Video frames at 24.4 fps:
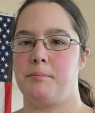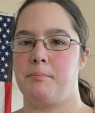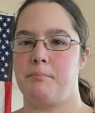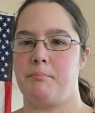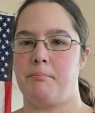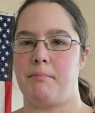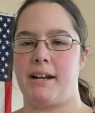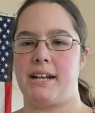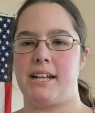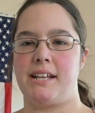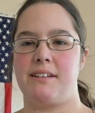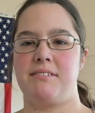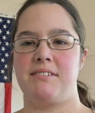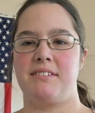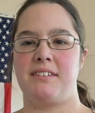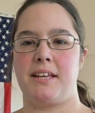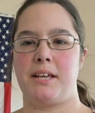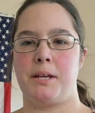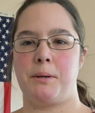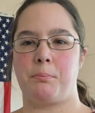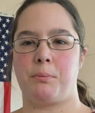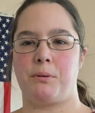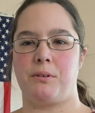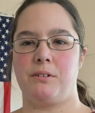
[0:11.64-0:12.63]
My name's
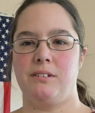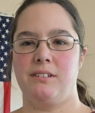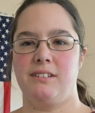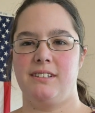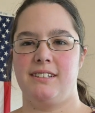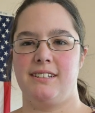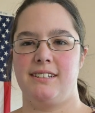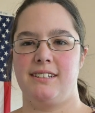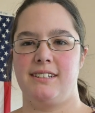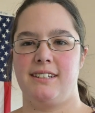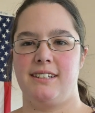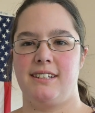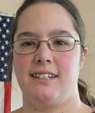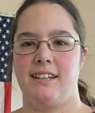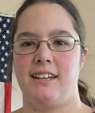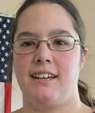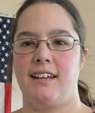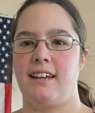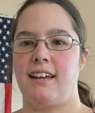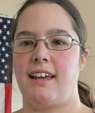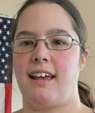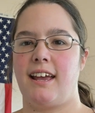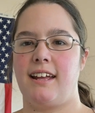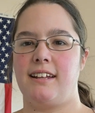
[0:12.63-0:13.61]
April,
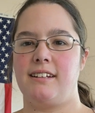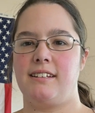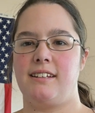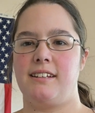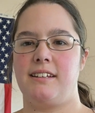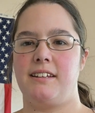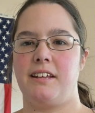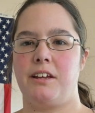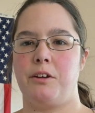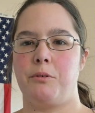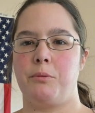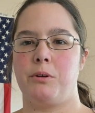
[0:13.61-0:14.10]
and today